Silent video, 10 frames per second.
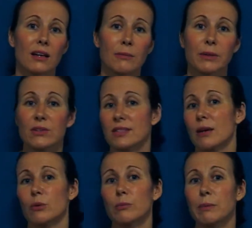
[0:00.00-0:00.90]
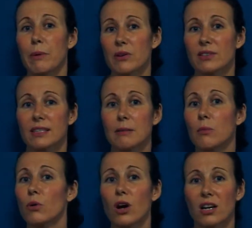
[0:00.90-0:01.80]
because I will be posting
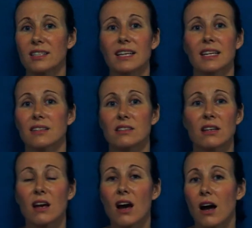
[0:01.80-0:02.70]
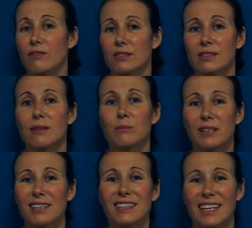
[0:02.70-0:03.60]
more content of a
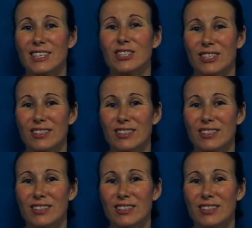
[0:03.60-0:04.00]
similar nature.